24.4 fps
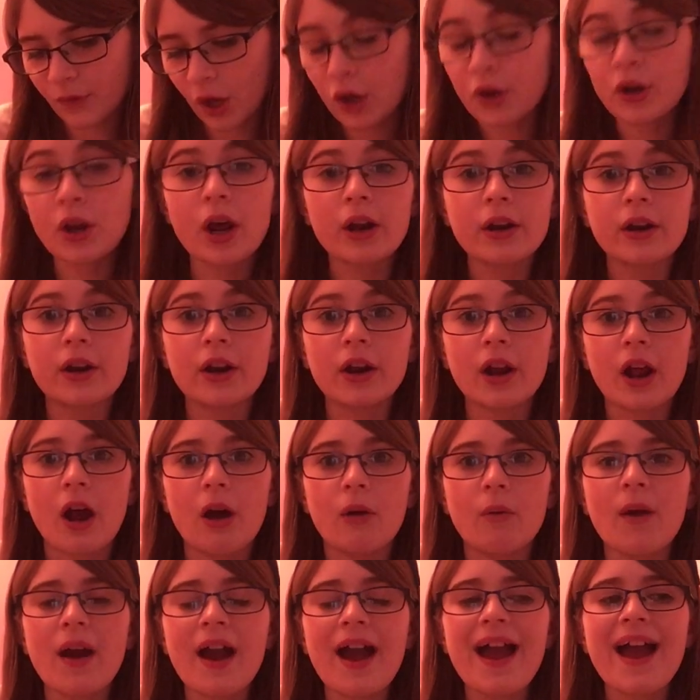No, no,
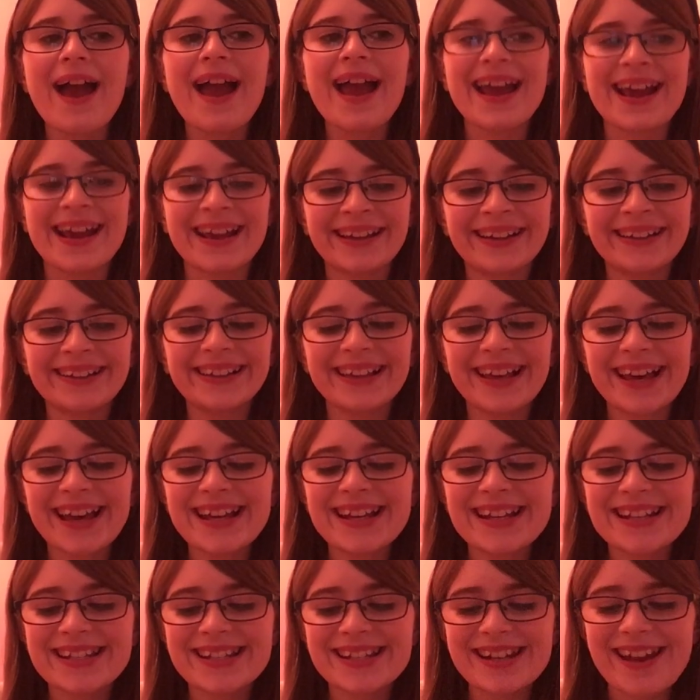no.
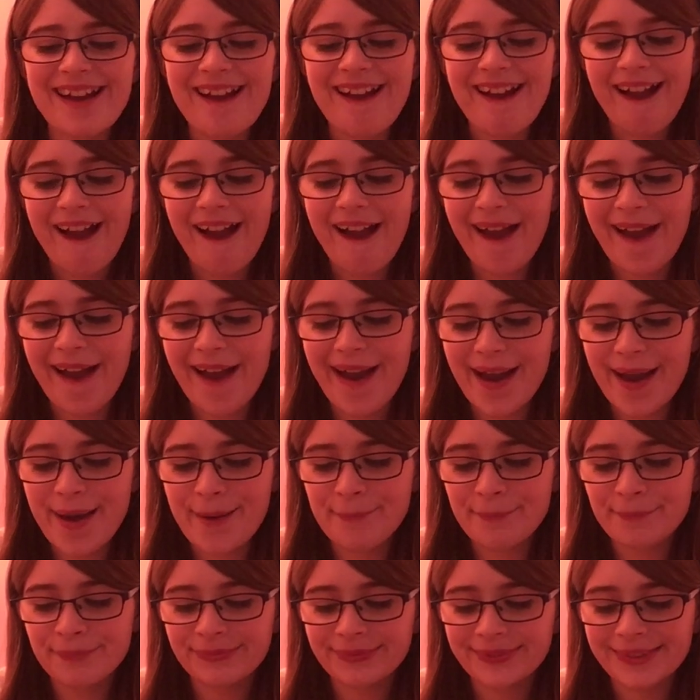English,
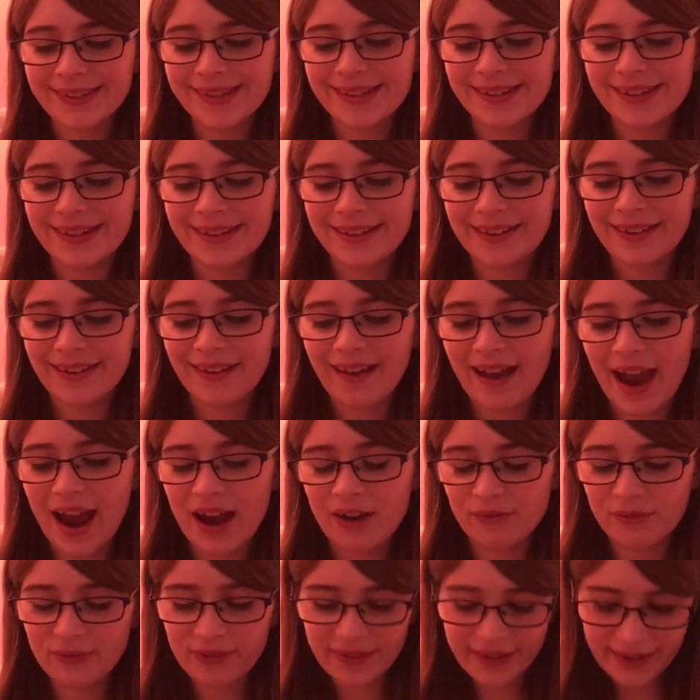um,
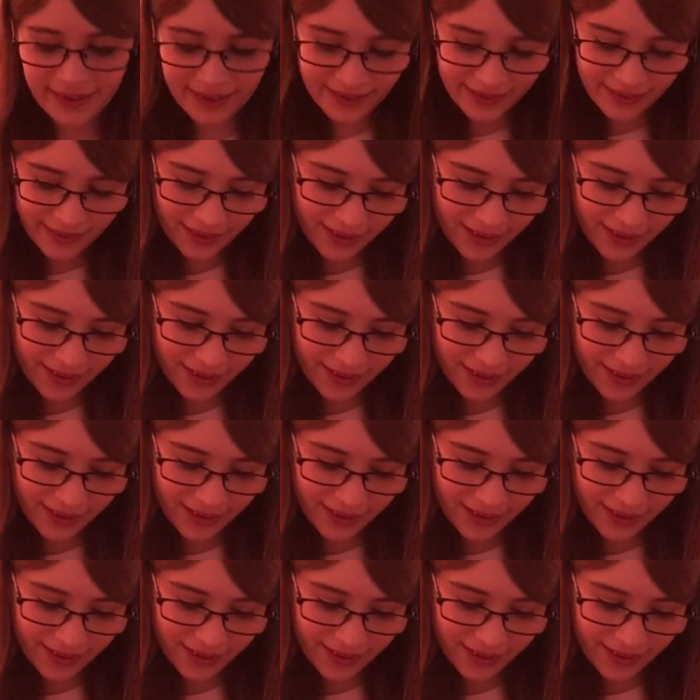I really